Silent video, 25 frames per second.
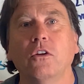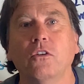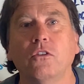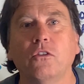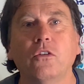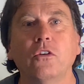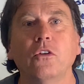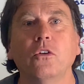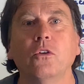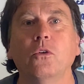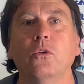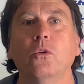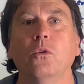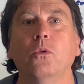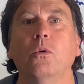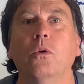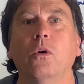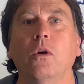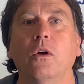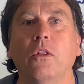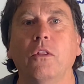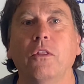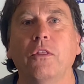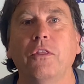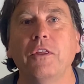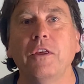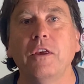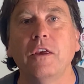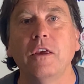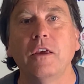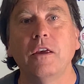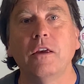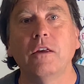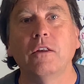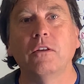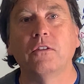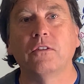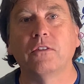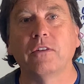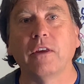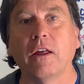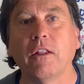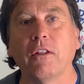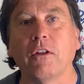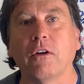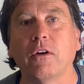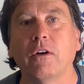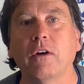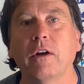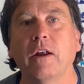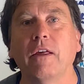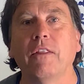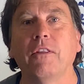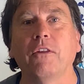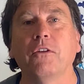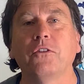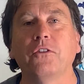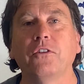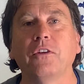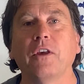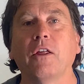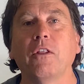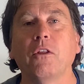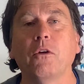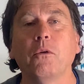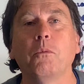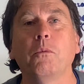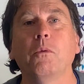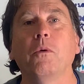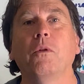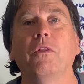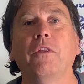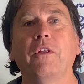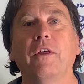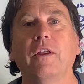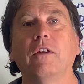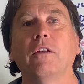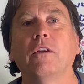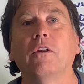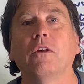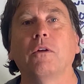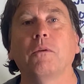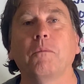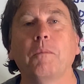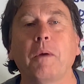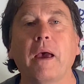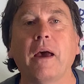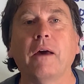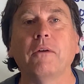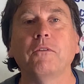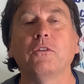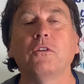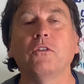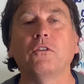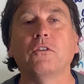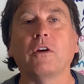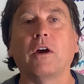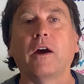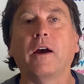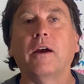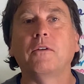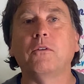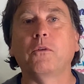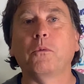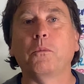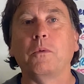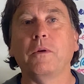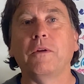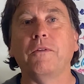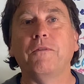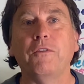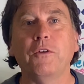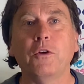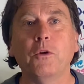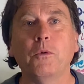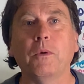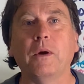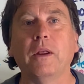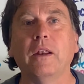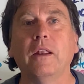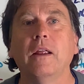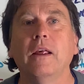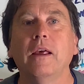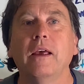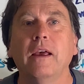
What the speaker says: to the seller, and the seller will then have some time to review it